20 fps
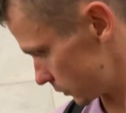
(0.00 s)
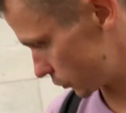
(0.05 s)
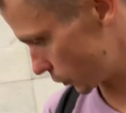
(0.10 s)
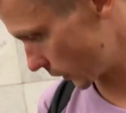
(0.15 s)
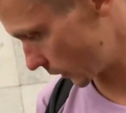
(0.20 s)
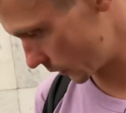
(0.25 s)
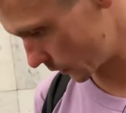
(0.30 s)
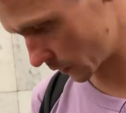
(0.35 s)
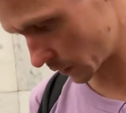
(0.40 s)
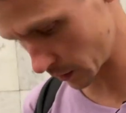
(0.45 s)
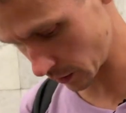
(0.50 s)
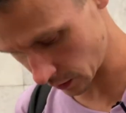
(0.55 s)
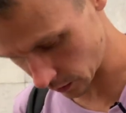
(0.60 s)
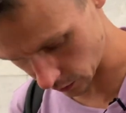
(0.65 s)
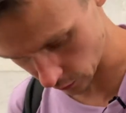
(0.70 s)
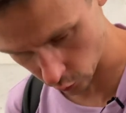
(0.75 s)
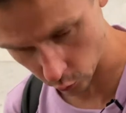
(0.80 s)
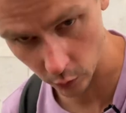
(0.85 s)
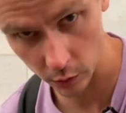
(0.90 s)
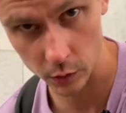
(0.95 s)
trains are
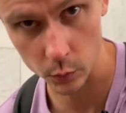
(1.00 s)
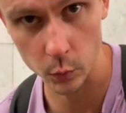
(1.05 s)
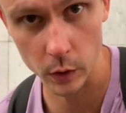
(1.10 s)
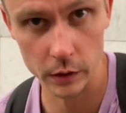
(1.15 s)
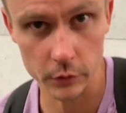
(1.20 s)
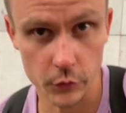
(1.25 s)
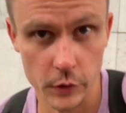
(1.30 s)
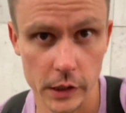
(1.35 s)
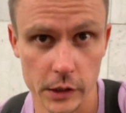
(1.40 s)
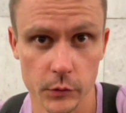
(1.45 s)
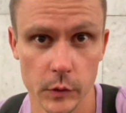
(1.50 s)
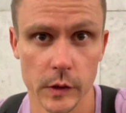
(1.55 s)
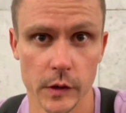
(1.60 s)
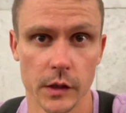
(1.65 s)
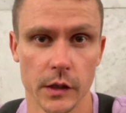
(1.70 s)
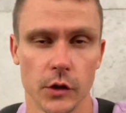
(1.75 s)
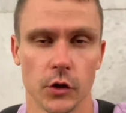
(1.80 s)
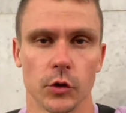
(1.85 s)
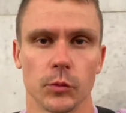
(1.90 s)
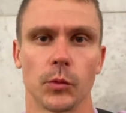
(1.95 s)
going quite frequently
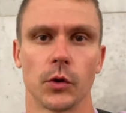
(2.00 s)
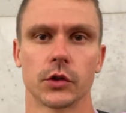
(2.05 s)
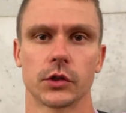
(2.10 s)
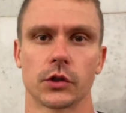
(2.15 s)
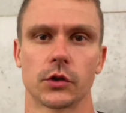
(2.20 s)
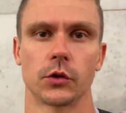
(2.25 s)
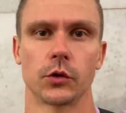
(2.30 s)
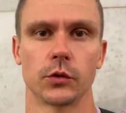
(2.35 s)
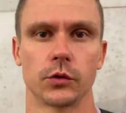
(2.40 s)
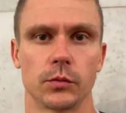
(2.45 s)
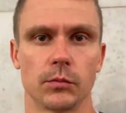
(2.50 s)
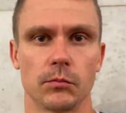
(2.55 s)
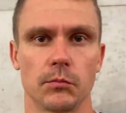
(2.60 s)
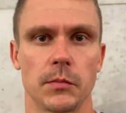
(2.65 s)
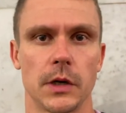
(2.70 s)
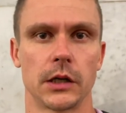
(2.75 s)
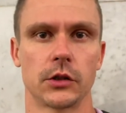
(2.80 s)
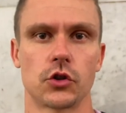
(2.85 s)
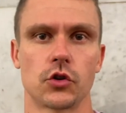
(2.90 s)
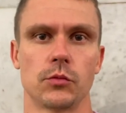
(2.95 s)
on Moscow
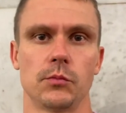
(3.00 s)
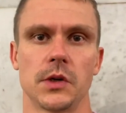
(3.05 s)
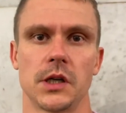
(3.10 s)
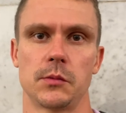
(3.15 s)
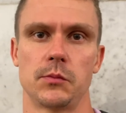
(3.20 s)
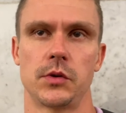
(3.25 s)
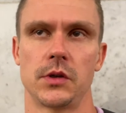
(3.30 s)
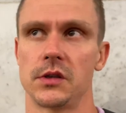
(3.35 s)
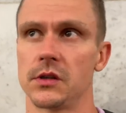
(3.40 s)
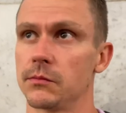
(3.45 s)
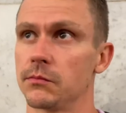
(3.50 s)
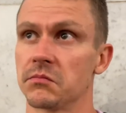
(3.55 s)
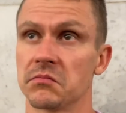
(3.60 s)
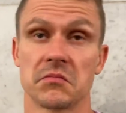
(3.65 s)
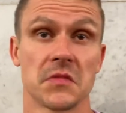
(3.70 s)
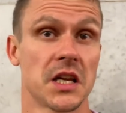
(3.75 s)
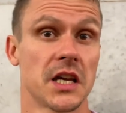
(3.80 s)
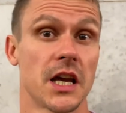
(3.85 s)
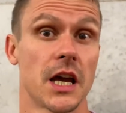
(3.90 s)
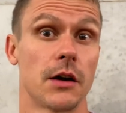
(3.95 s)
metro, maybe
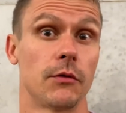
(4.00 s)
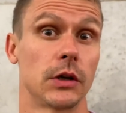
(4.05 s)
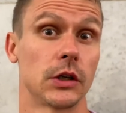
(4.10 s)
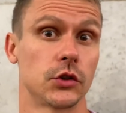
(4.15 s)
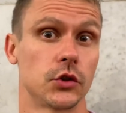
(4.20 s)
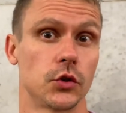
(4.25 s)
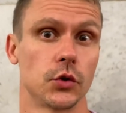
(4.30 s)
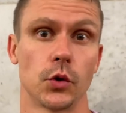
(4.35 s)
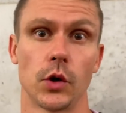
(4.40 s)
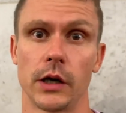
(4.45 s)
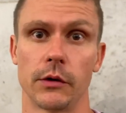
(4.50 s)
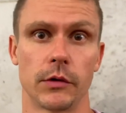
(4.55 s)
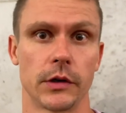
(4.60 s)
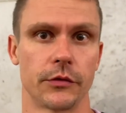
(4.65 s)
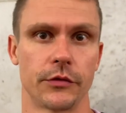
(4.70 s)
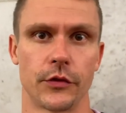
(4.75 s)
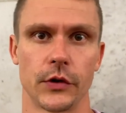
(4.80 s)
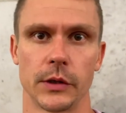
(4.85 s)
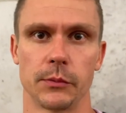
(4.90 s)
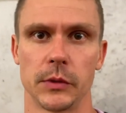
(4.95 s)
every two, every
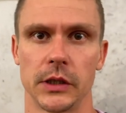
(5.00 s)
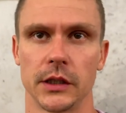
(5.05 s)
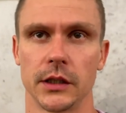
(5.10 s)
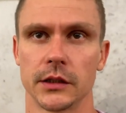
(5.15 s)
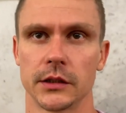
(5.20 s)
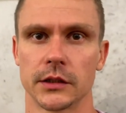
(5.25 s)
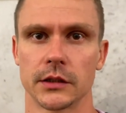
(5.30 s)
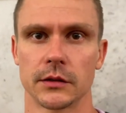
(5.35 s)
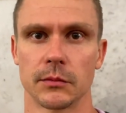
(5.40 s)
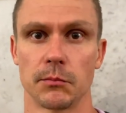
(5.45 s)
three minutes